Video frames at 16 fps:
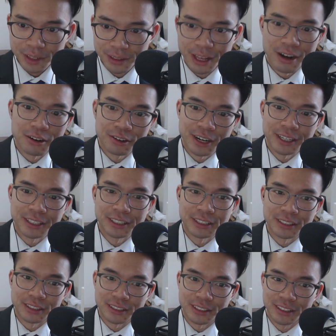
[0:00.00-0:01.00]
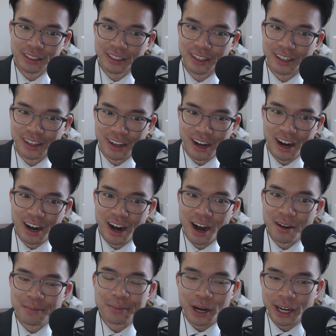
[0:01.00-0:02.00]
Now, granted,
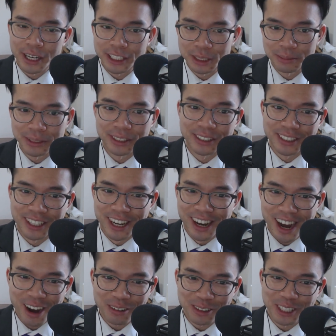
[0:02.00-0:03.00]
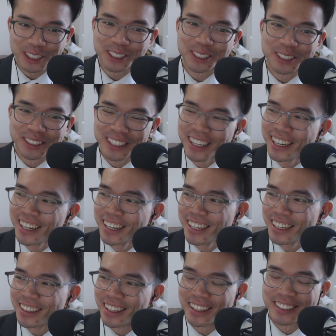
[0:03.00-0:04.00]
I'm biased because
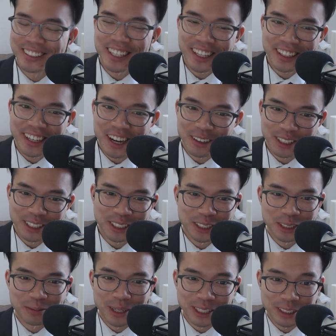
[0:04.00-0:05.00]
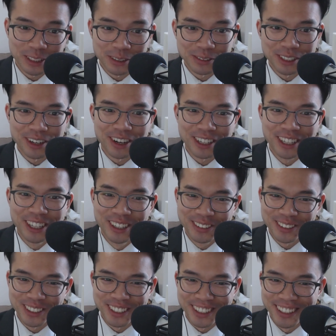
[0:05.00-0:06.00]
sadly, I'll listen to myself talk
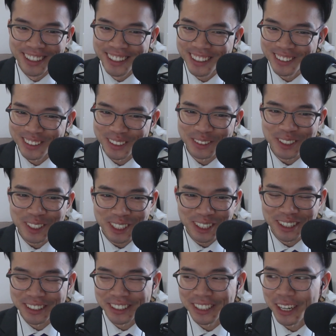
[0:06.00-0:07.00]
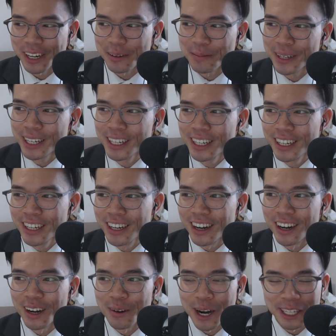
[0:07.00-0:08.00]
for a really long time.
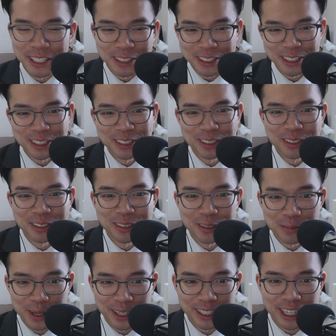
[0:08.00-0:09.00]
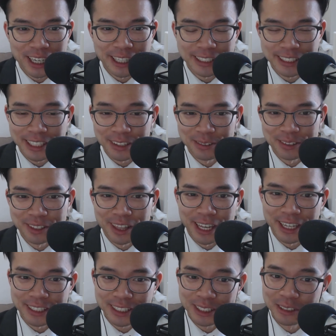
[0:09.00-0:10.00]
I used to do a podcast that would
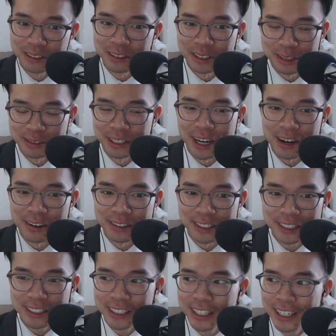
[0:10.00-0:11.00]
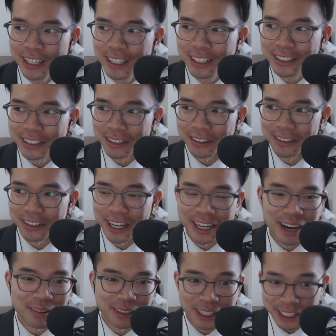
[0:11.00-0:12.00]
last 2 to 3 hours. So,
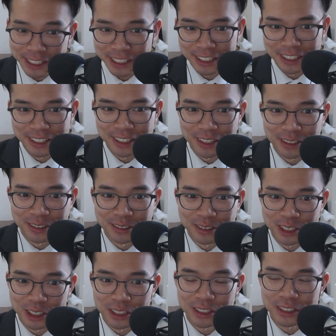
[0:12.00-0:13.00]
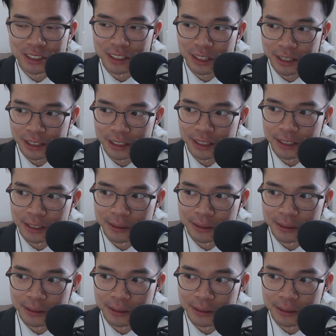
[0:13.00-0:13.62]
and I would listen to those just to